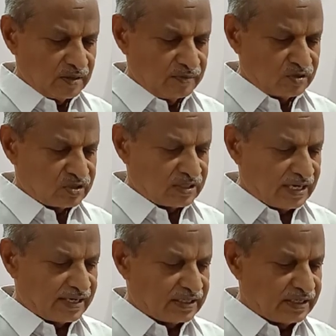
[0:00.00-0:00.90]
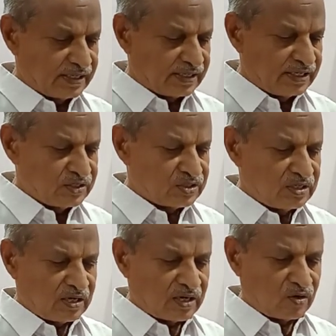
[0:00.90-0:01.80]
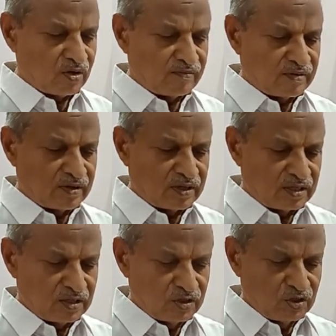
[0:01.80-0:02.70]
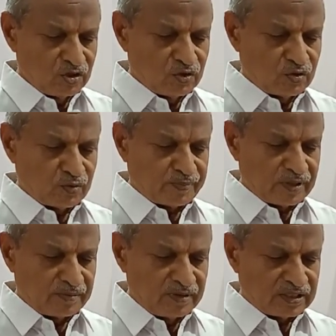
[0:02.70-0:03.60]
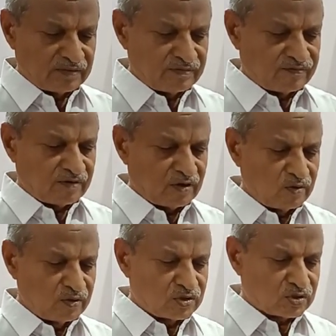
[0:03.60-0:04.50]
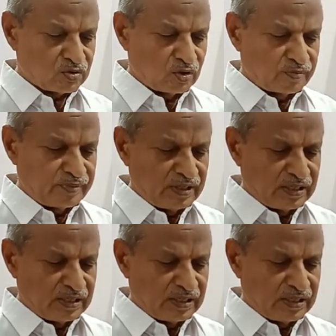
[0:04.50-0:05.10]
may be slightly raised or lowered to permit of a following stroke